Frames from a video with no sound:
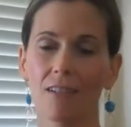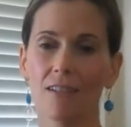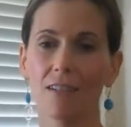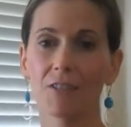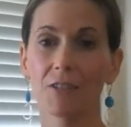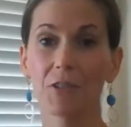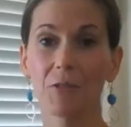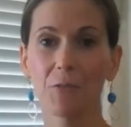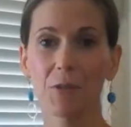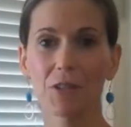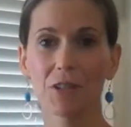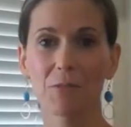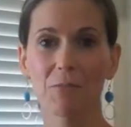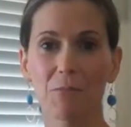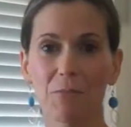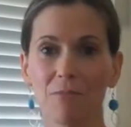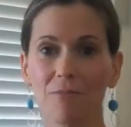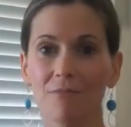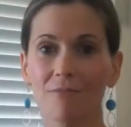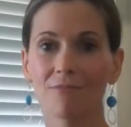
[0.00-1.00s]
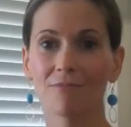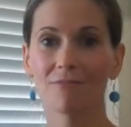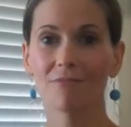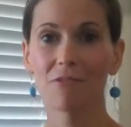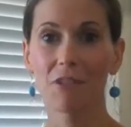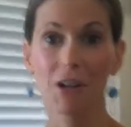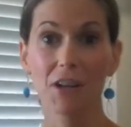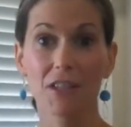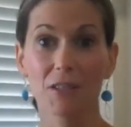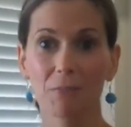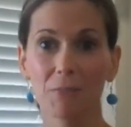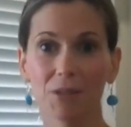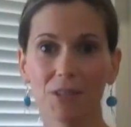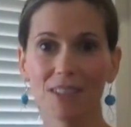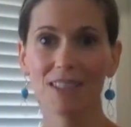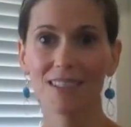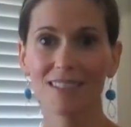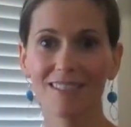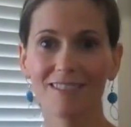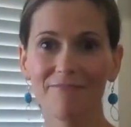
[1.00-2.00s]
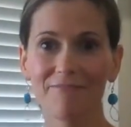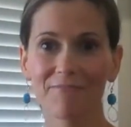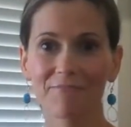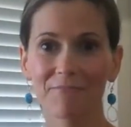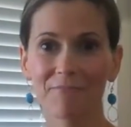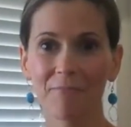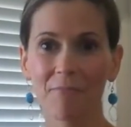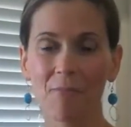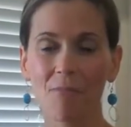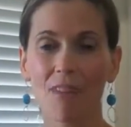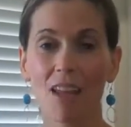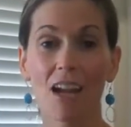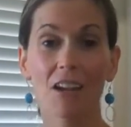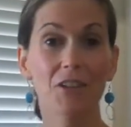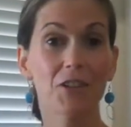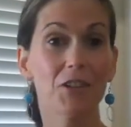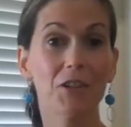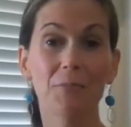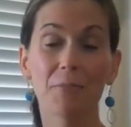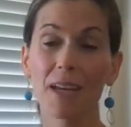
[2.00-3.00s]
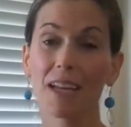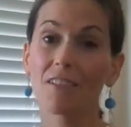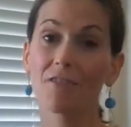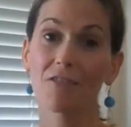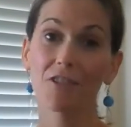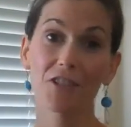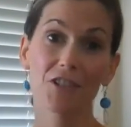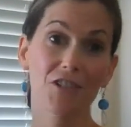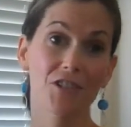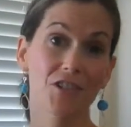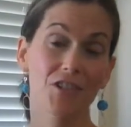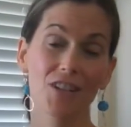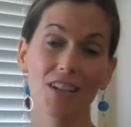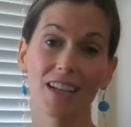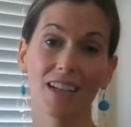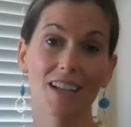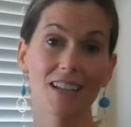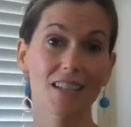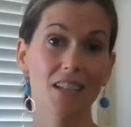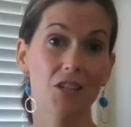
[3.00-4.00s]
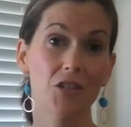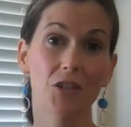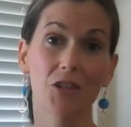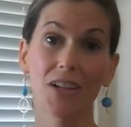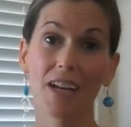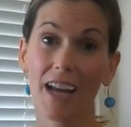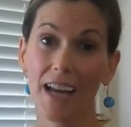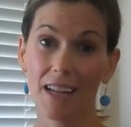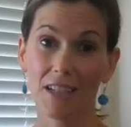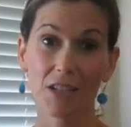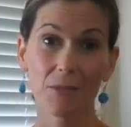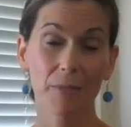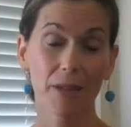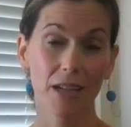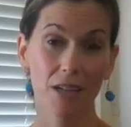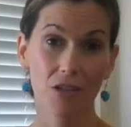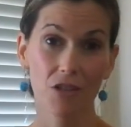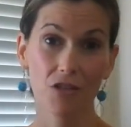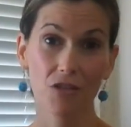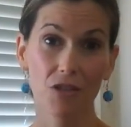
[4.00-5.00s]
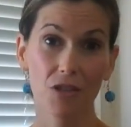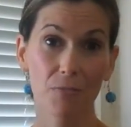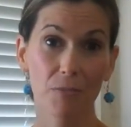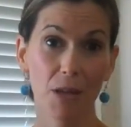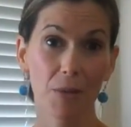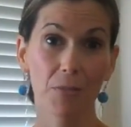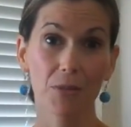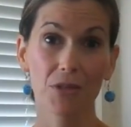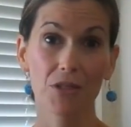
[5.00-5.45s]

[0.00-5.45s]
Oh, you want some rice pudding? Yeah. And you could make it for dessert. Like I said, you could add some extra maple